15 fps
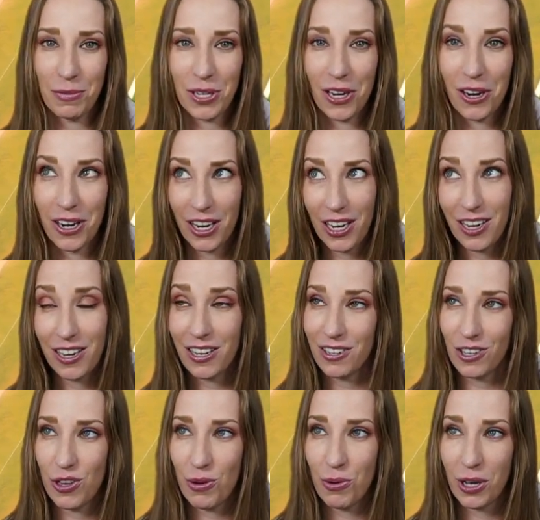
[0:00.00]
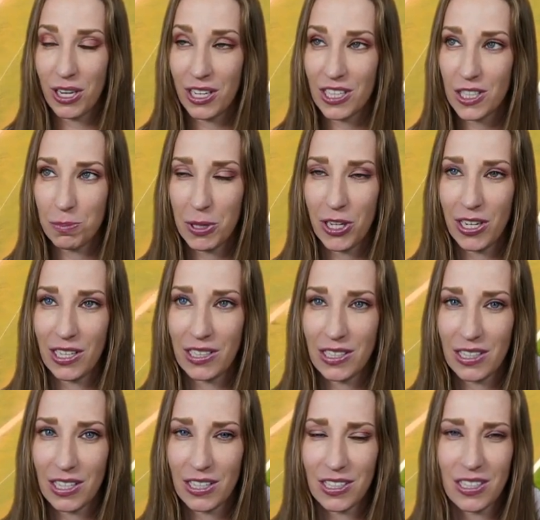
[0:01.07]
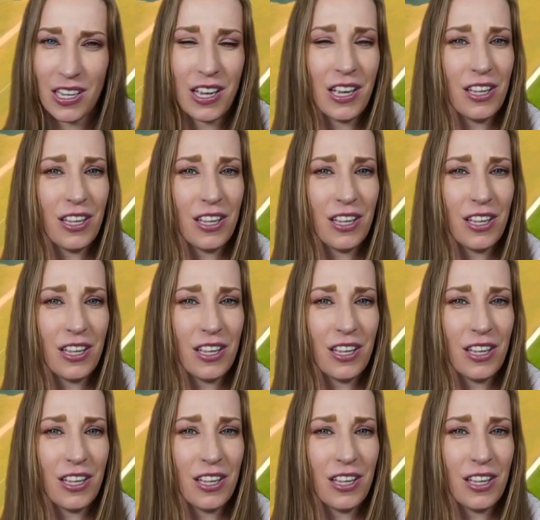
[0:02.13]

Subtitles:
period, you can experience this.